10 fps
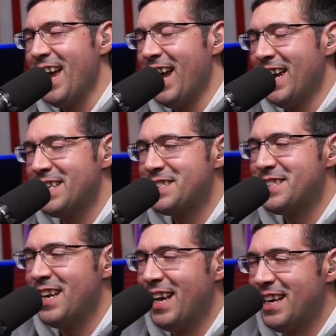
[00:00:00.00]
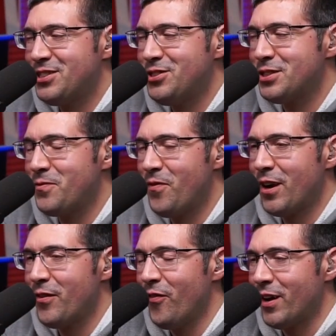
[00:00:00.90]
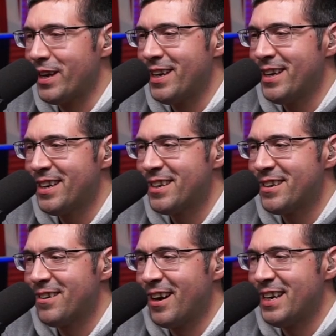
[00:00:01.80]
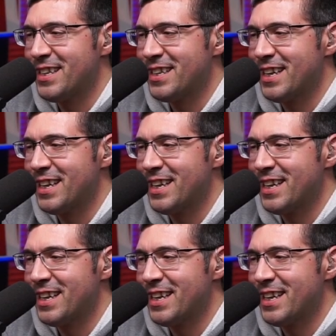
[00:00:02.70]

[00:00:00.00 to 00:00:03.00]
It's just very funny, right?